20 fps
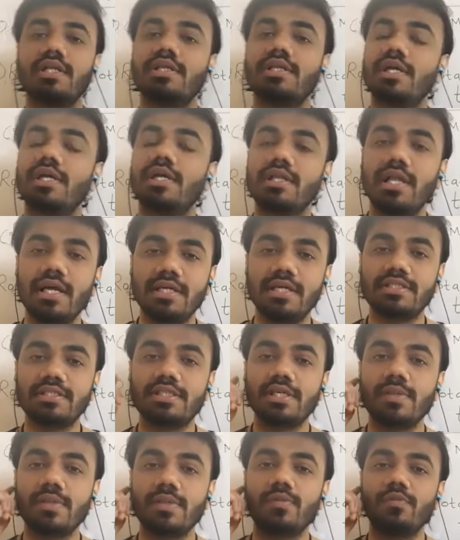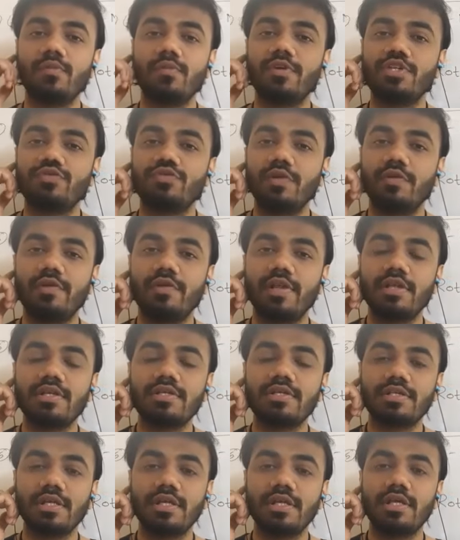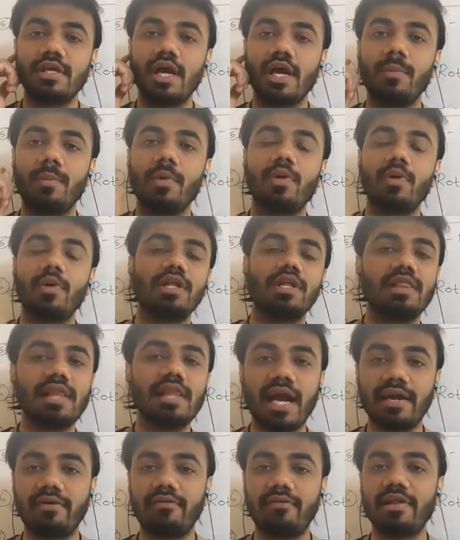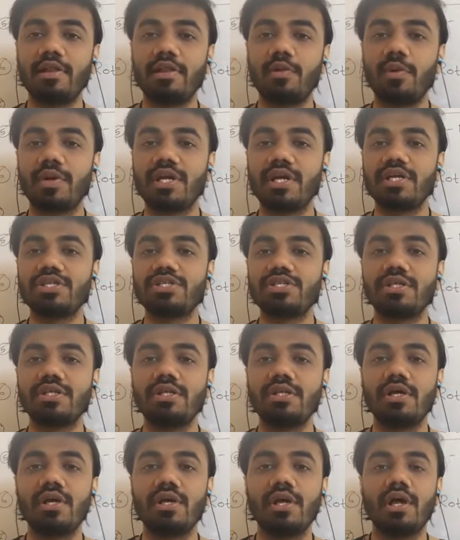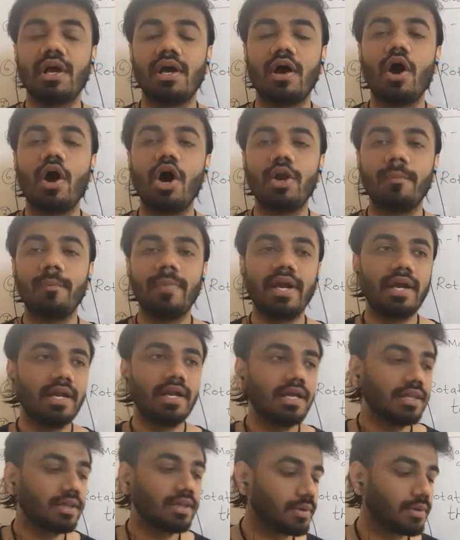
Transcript: The next term which we will see about the lateral rotation or medial